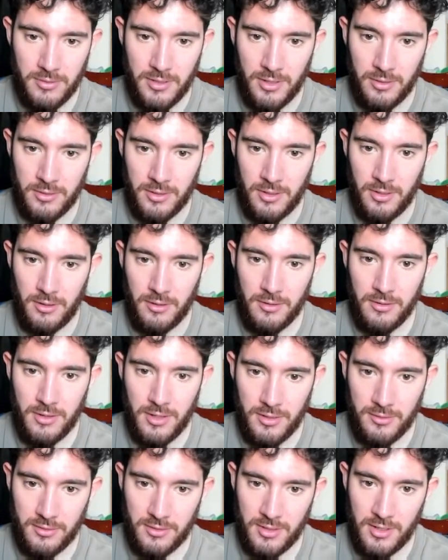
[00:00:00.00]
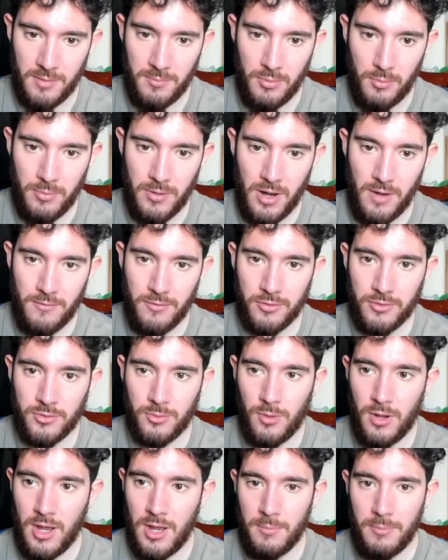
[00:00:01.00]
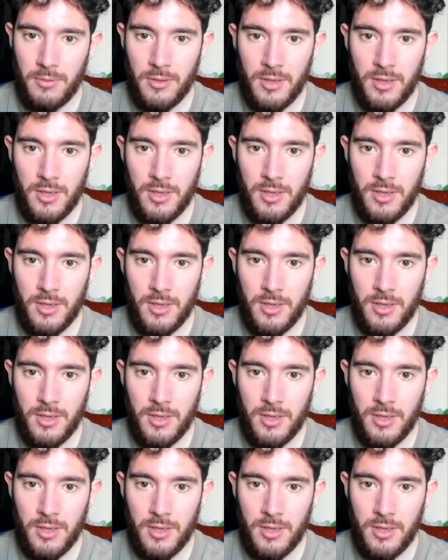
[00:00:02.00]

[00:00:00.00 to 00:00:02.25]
down here. It's going to hit prepare for swap